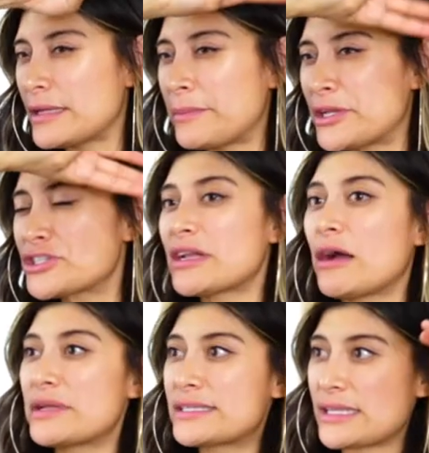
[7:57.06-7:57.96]
image,
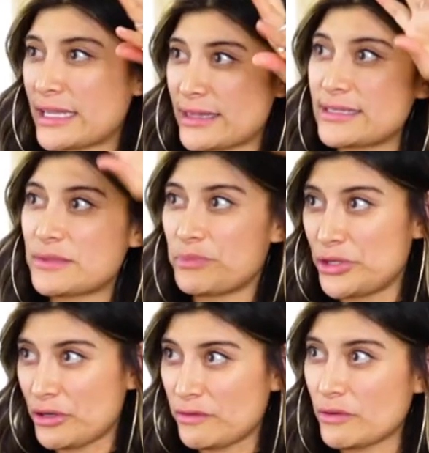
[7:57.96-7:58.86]
now it's like this
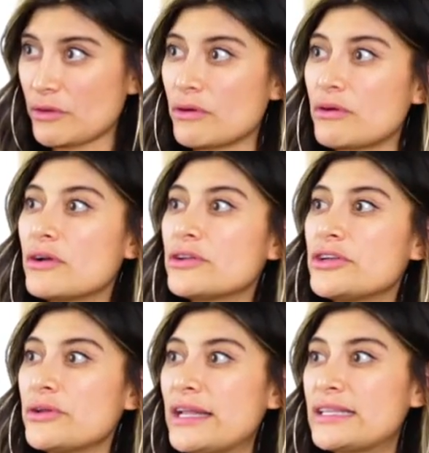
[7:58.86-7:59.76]
beautiful
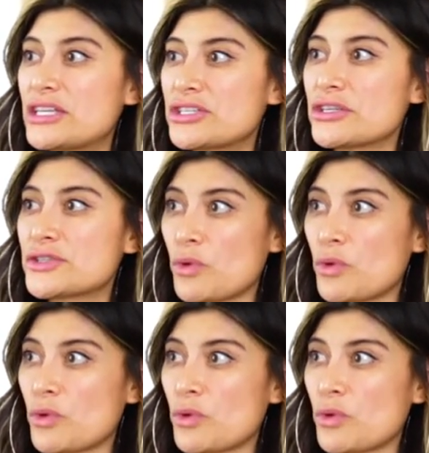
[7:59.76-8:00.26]
indigenous